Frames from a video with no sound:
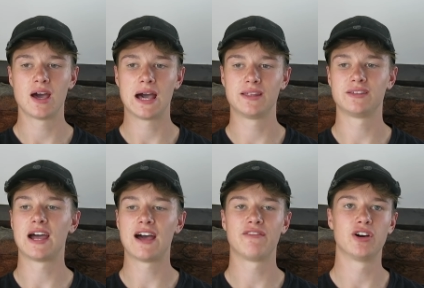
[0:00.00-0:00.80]
and
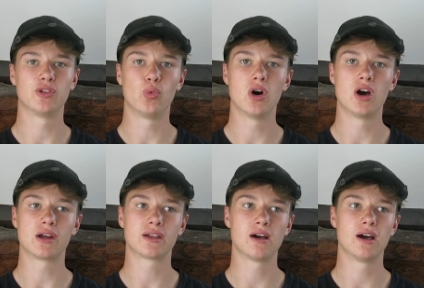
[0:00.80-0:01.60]
I have had
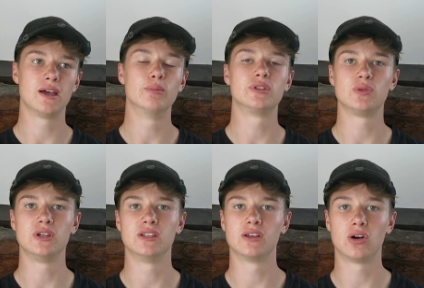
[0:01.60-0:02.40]
work uh, in
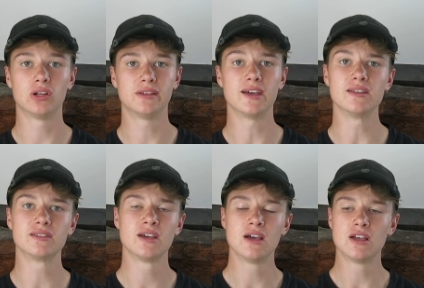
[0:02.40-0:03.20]
between the holidays.